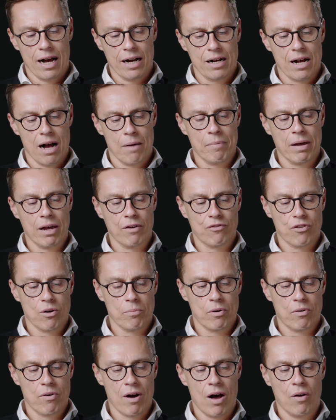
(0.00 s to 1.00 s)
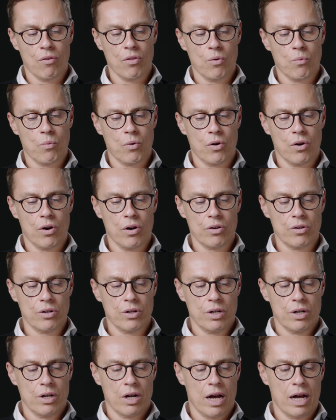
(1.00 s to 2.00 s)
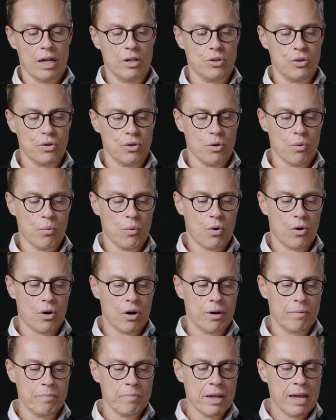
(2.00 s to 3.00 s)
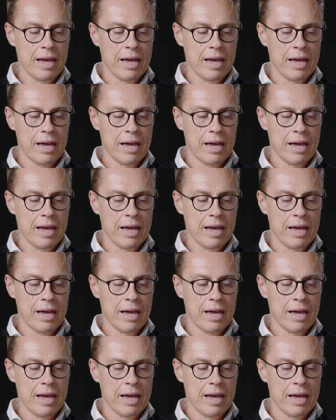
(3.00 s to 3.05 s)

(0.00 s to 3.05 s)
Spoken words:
coming from around the world to the war.